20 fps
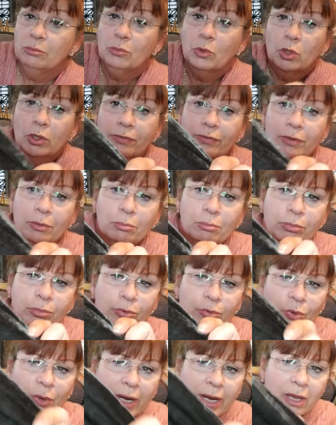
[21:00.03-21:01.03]
more of a
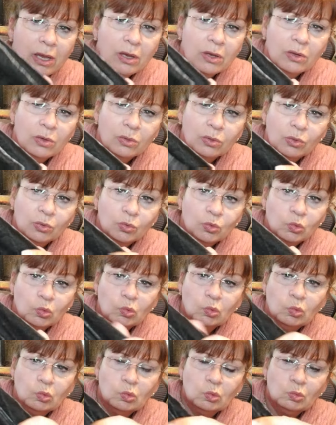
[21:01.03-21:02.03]
brown,
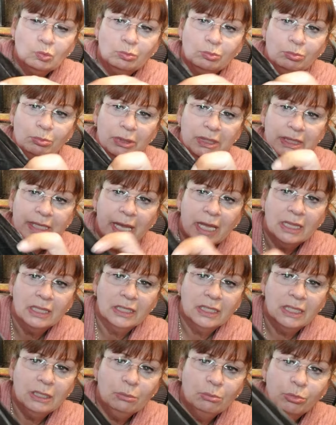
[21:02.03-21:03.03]

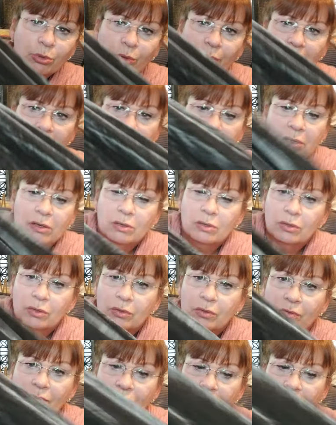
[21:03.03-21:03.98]
metallic-y brown,